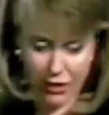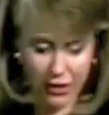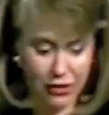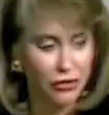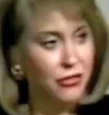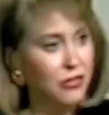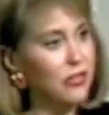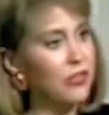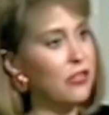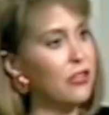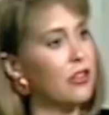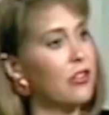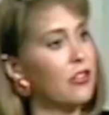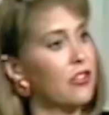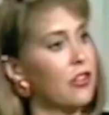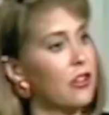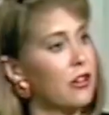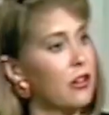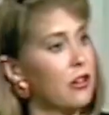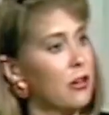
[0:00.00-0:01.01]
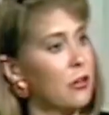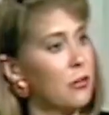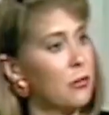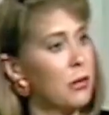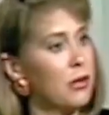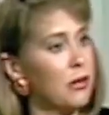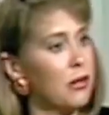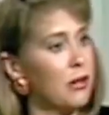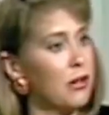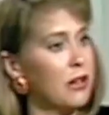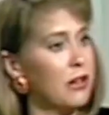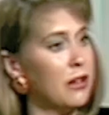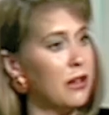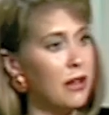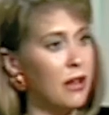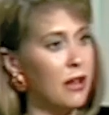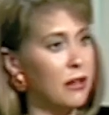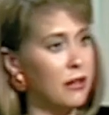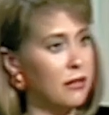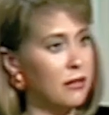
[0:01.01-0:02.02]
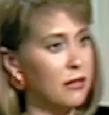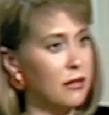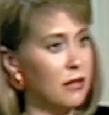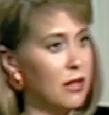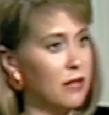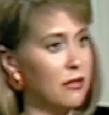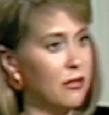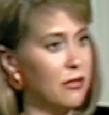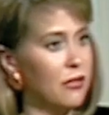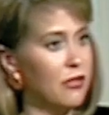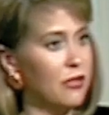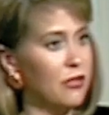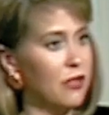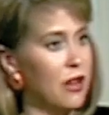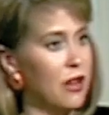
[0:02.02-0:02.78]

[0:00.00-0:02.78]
that his decision, period, end of